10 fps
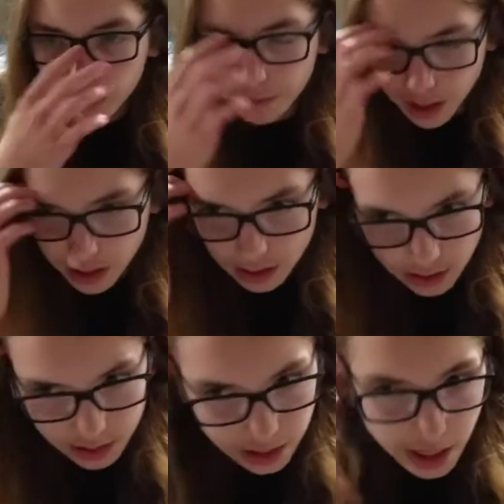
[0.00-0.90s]
But
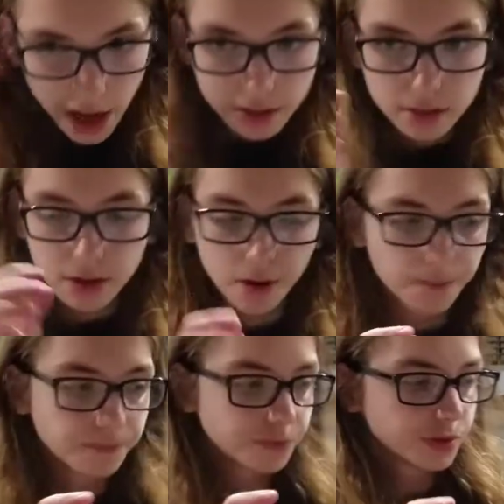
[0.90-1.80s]
yeah, so
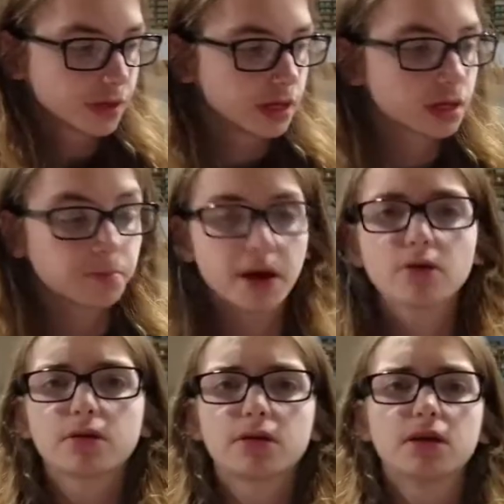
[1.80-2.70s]
in
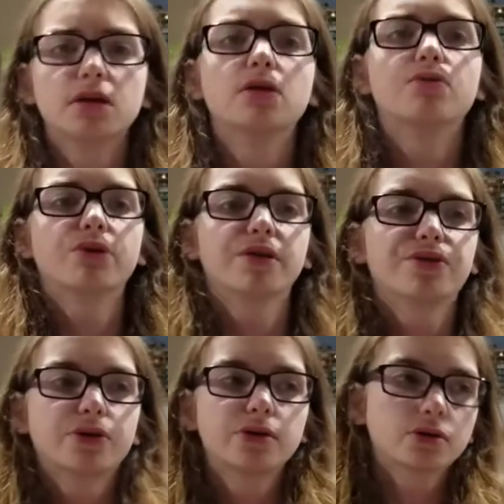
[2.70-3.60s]
comparison with
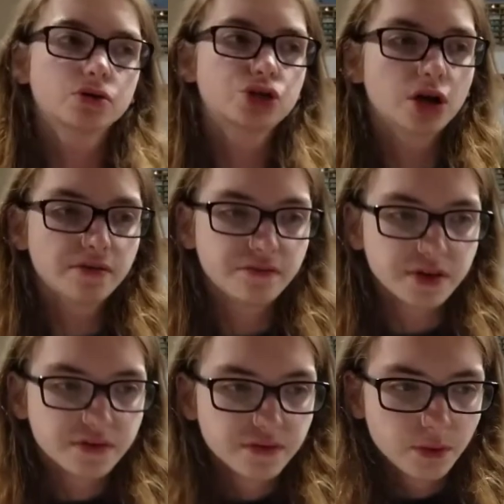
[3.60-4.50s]
the Crystal Shard
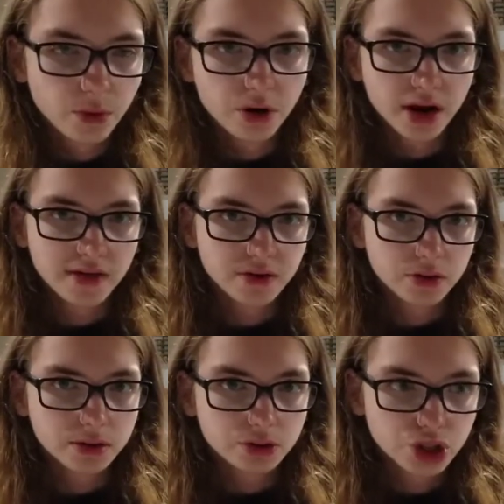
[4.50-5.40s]
V4 and the
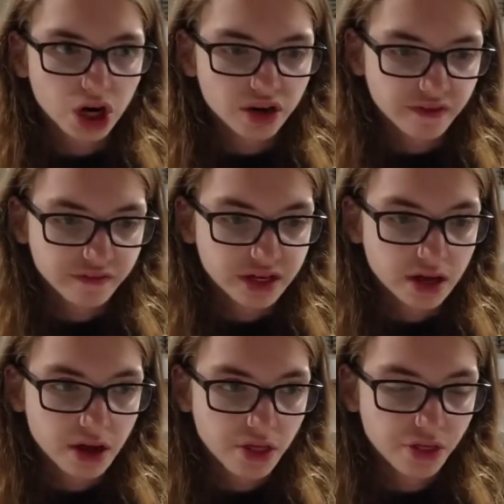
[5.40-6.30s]
Crystal Shard
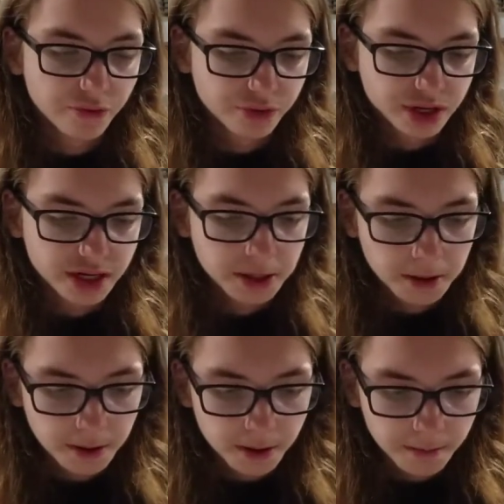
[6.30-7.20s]
V3,
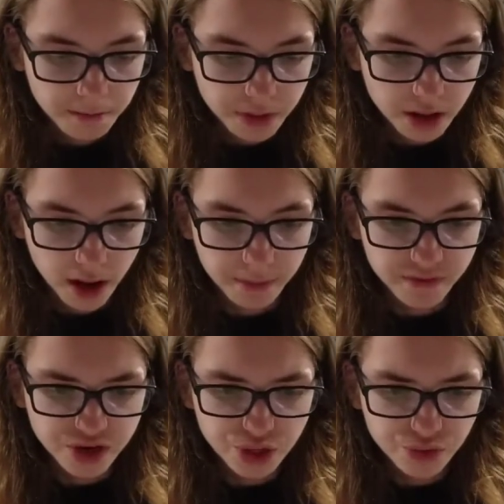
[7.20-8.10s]
the
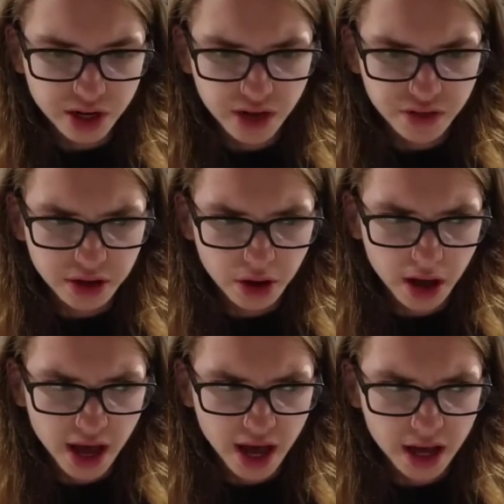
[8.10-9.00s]
V3 I think
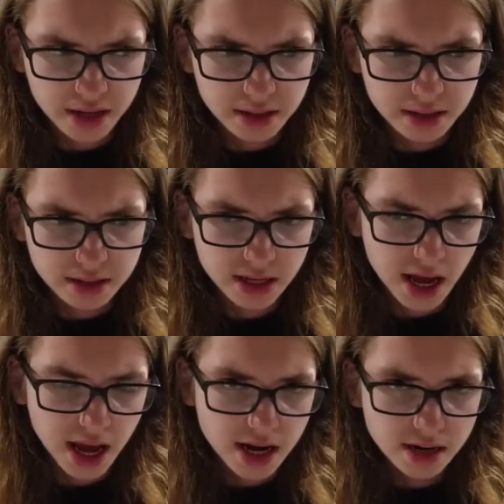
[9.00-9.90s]
had
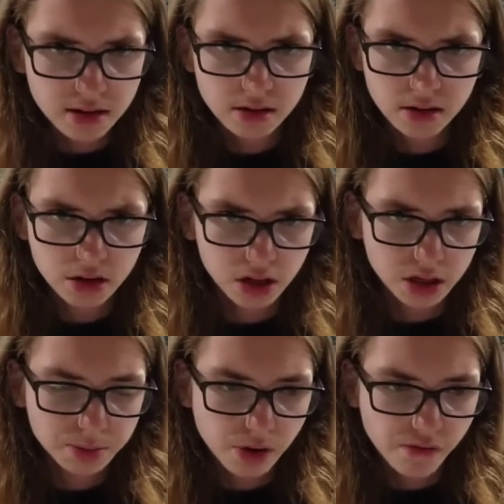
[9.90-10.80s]
10
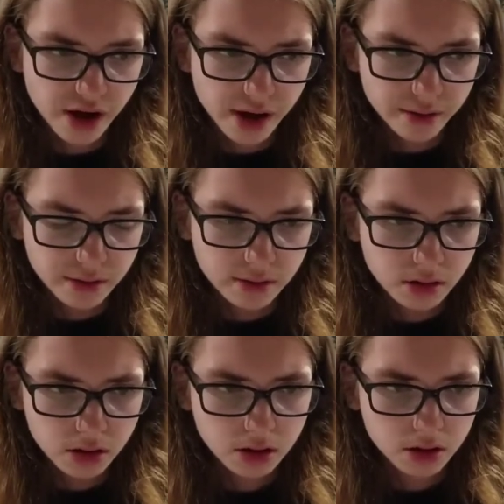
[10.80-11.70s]
color profiles.
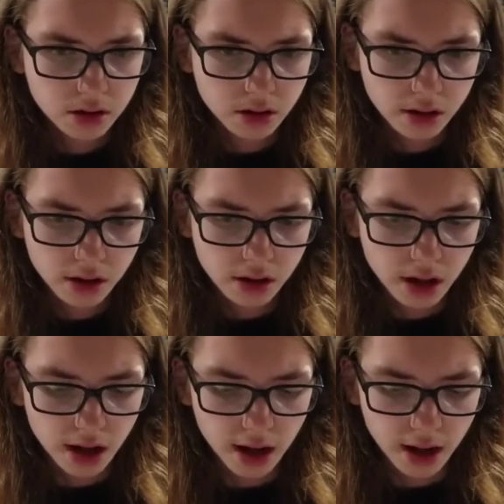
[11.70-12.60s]

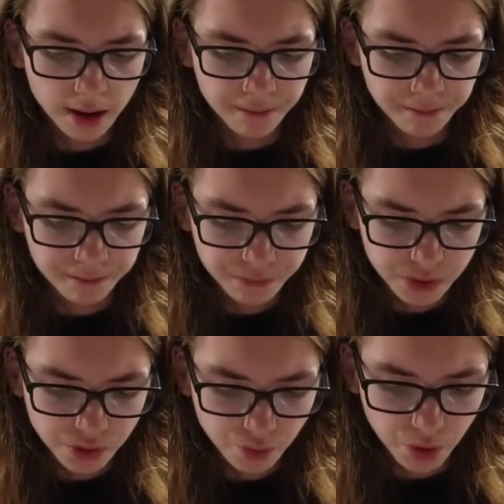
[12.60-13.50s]
1
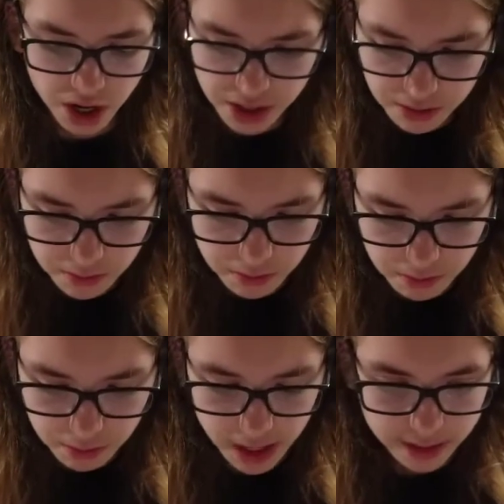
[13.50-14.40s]

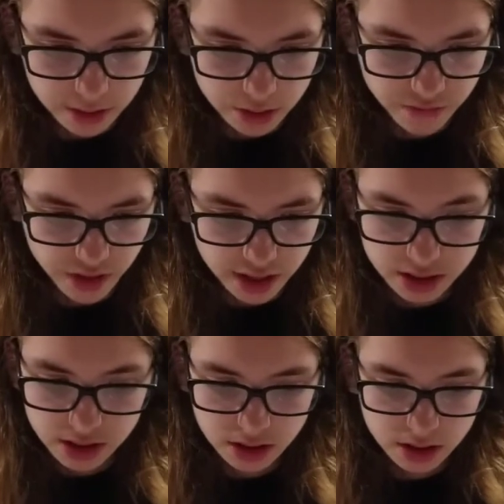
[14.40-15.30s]
blaster deflect,